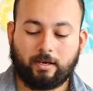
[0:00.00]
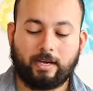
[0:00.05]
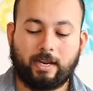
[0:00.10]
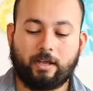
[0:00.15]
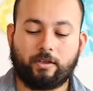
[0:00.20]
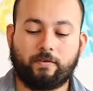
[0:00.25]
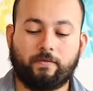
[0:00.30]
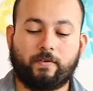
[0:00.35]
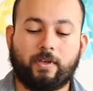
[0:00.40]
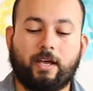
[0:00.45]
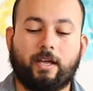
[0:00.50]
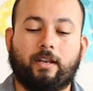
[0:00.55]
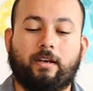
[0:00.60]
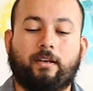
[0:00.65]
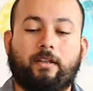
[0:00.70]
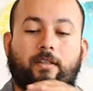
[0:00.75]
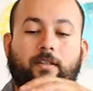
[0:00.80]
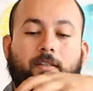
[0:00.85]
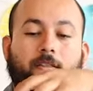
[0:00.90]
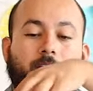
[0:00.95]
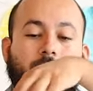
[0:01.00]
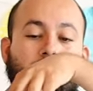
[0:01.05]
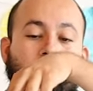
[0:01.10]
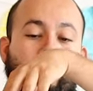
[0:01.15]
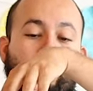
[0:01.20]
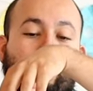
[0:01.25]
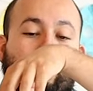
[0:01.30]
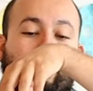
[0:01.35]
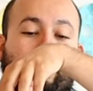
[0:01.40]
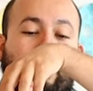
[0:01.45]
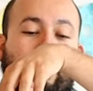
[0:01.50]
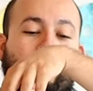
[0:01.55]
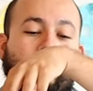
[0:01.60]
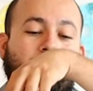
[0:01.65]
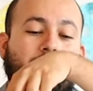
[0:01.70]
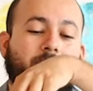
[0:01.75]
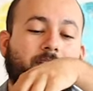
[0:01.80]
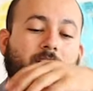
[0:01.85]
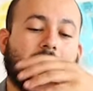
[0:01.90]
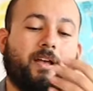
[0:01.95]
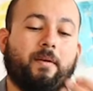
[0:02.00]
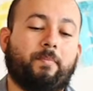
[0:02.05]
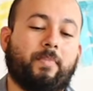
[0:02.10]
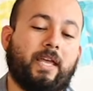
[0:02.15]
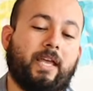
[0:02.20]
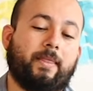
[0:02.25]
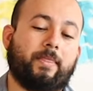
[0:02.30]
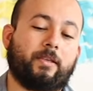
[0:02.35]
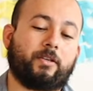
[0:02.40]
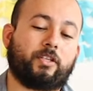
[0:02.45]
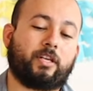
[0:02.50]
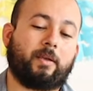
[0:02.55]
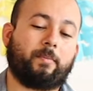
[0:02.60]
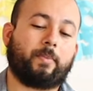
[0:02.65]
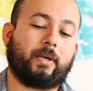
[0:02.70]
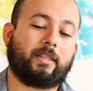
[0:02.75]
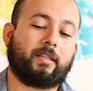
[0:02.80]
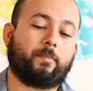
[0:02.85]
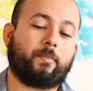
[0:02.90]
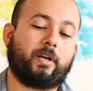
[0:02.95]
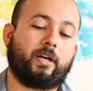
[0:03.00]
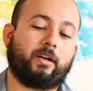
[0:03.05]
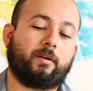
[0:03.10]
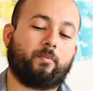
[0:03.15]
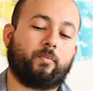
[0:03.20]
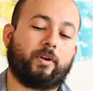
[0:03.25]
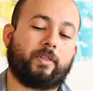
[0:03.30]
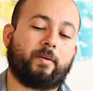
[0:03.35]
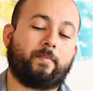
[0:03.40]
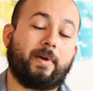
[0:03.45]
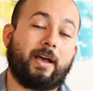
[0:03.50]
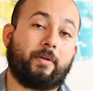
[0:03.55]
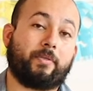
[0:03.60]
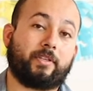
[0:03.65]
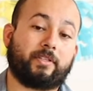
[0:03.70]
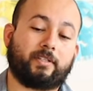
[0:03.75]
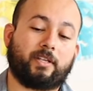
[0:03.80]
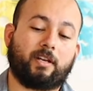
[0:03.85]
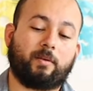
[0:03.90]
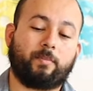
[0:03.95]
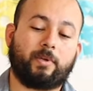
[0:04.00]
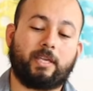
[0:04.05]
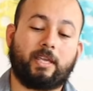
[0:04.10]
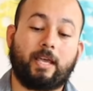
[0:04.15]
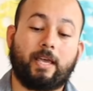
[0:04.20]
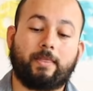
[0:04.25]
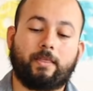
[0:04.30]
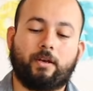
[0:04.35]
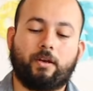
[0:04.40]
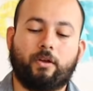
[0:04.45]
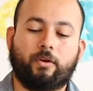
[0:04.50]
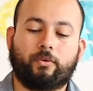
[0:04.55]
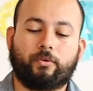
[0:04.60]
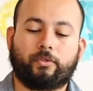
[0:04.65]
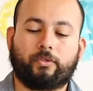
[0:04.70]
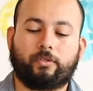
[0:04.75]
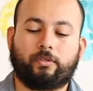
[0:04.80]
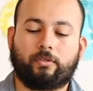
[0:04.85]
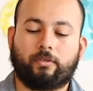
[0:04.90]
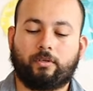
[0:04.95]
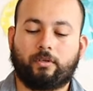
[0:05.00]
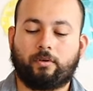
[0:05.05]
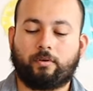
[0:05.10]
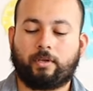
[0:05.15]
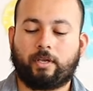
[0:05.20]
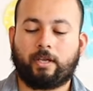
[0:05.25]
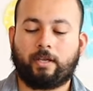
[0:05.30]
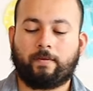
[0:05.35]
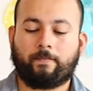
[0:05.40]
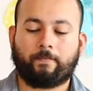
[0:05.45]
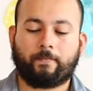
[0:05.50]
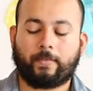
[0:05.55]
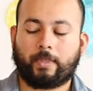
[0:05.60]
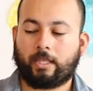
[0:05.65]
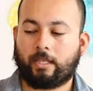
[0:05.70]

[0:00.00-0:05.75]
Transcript: Now you've got the skull shape on the top and the shape at the bottom where the mouth is going to be and the nose, okay?